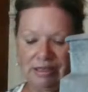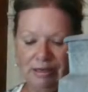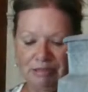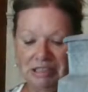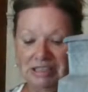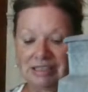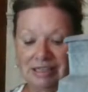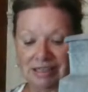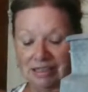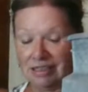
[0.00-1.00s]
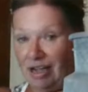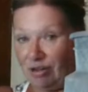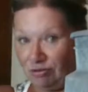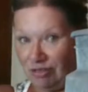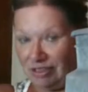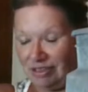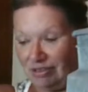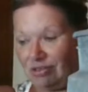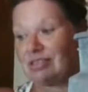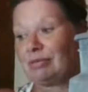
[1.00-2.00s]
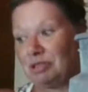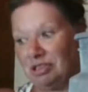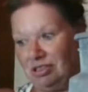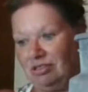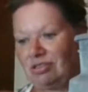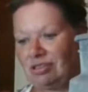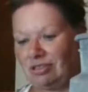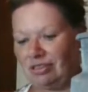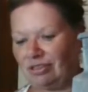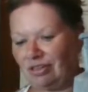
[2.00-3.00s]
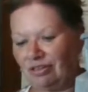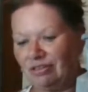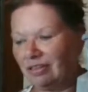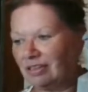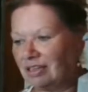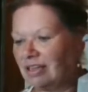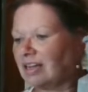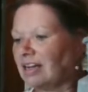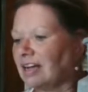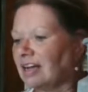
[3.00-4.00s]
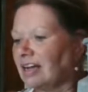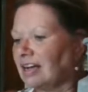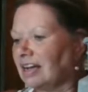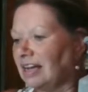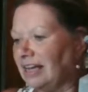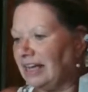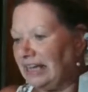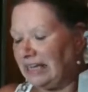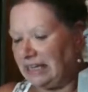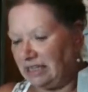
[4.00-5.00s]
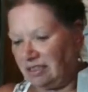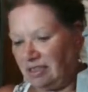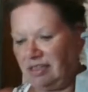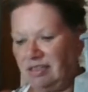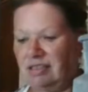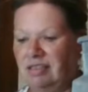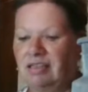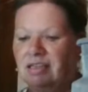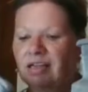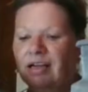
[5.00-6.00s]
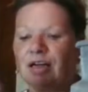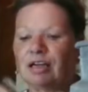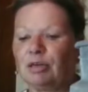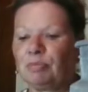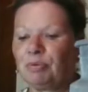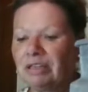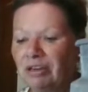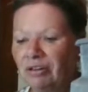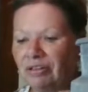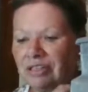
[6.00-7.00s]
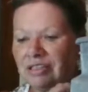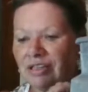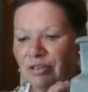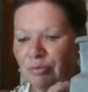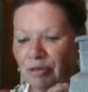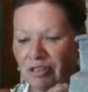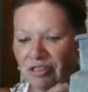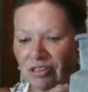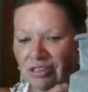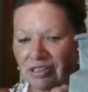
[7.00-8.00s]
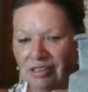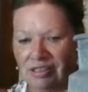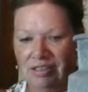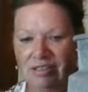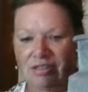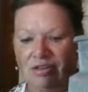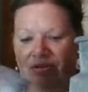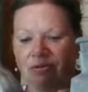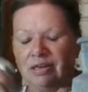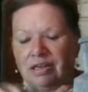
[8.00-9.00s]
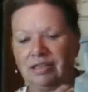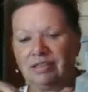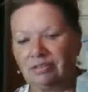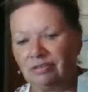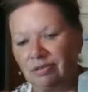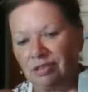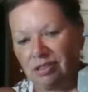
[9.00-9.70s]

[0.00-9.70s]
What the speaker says: I'm going to take it out right now because I'm going to use the clear coat. And I'm going to put all these other brushes in it so I don't